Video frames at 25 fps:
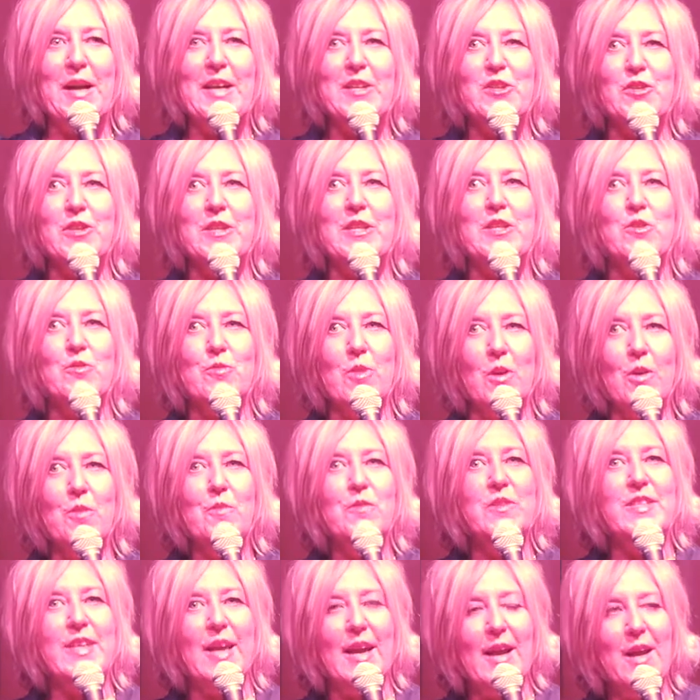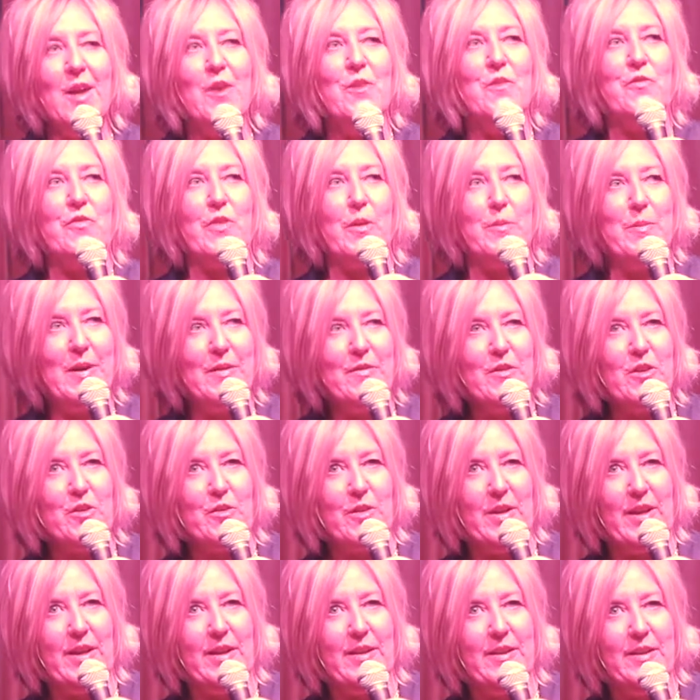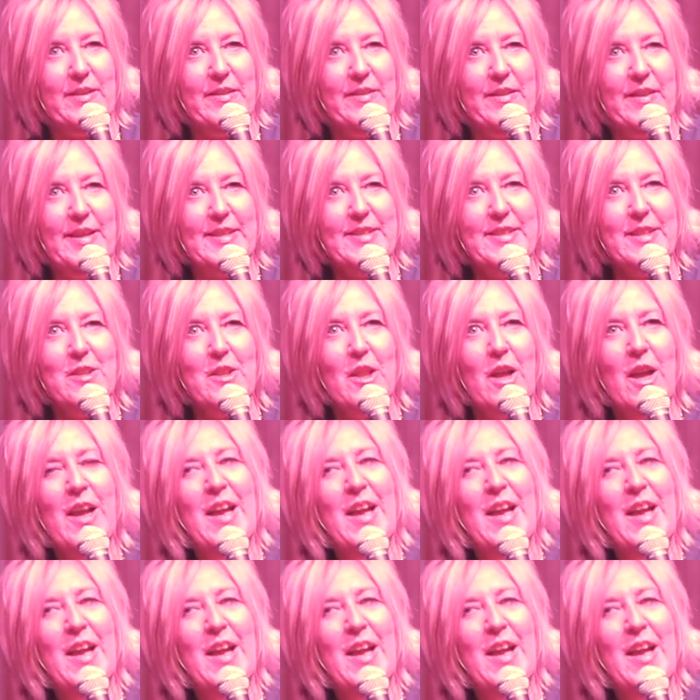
actually drove down from Evergreen. That's a lot.